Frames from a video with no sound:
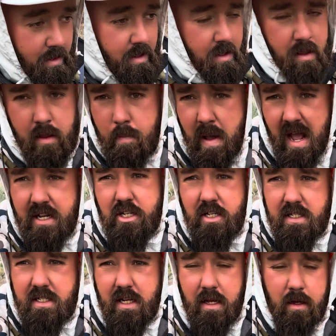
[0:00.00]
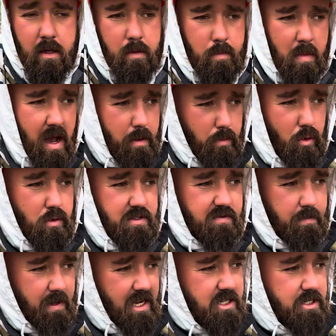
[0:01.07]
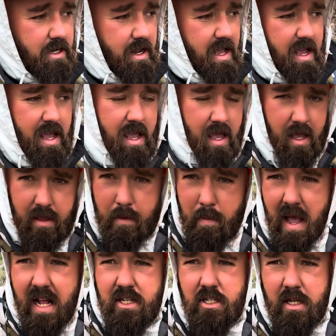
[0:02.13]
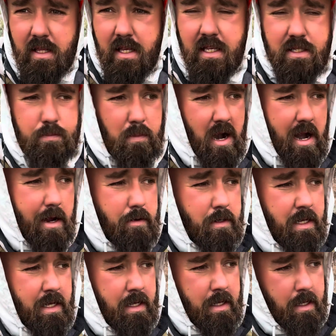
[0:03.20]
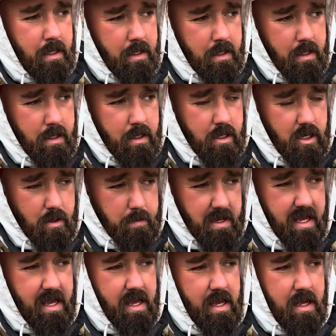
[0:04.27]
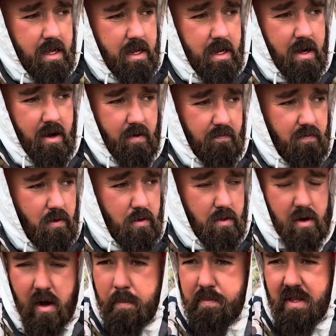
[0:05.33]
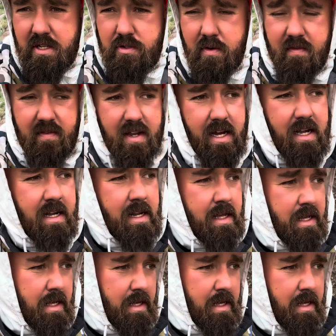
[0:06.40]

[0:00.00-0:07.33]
the matches to my bulls from yesterday and the match to this brown could be or further up this ravine.